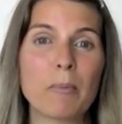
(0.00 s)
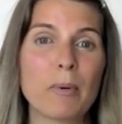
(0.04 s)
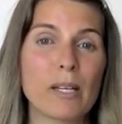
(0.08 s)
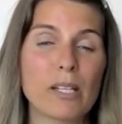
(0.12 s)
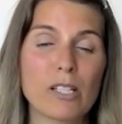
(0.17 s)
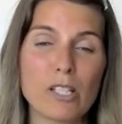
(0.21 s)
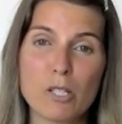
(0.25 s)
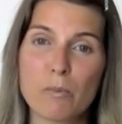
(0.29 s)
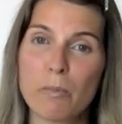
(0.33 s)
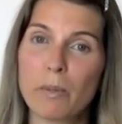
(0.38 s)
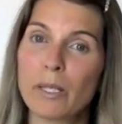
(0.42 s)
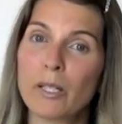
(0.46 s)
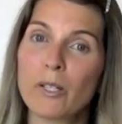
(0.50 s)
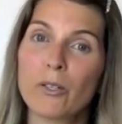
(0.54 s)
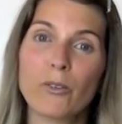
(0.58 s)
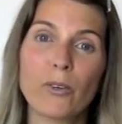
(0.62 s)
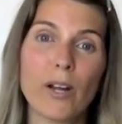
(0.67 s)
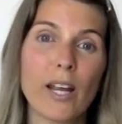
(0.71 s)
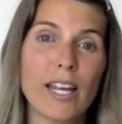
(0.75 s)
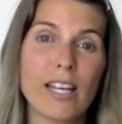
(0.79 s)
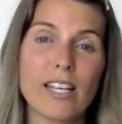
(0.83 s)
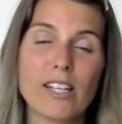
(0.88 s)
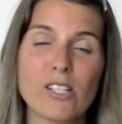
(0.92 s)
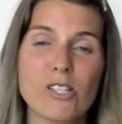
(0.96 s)
but it's been
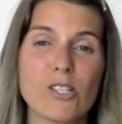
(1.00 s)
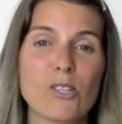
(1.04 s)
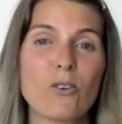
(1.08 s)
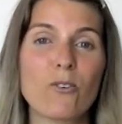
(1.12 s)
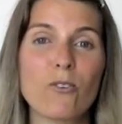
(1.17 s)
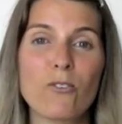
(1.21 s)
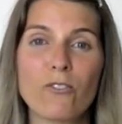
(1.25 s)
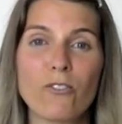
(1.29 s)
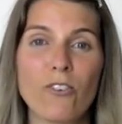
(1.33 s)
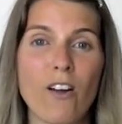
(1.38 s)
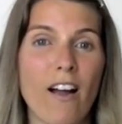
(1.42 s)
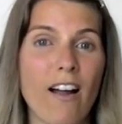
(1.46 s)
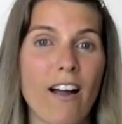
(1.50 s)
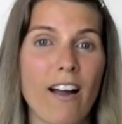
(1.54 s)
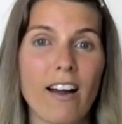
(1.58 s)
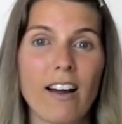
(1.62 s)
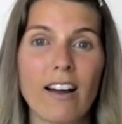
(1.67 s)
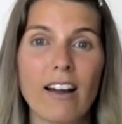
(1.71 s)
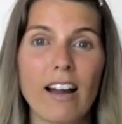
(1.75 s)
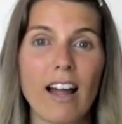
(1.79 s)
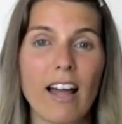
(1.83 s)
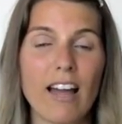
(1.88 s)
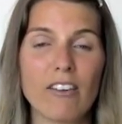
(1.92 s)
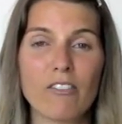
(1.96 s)
great so
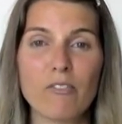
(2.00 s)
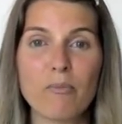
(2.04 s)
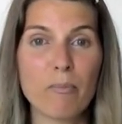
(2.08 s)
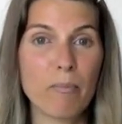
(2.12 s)
far.